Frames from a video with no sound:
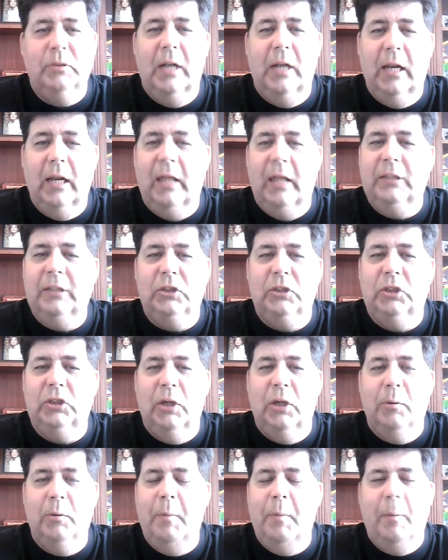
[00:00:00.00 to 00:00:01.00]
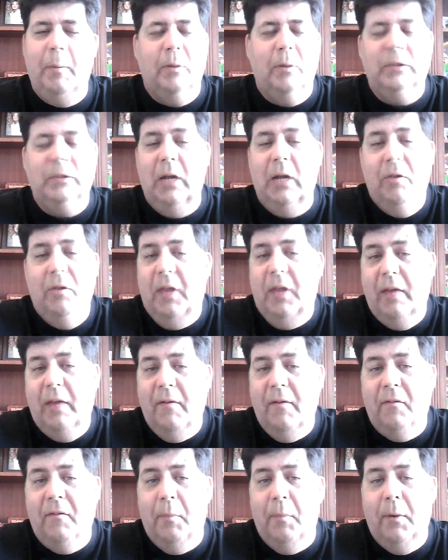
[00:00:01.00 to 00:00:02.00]
that I'd like to share with people because I don't think
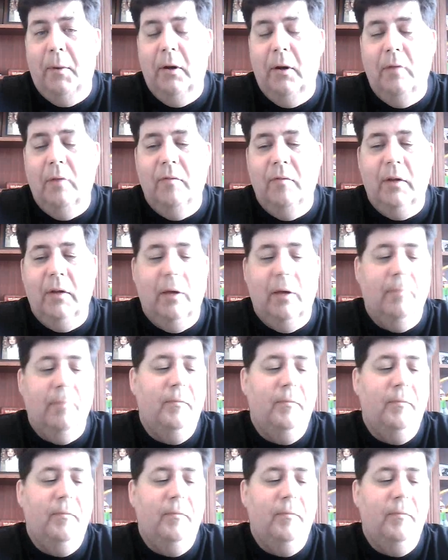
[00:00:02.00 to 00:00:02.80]
I've ever put it on video.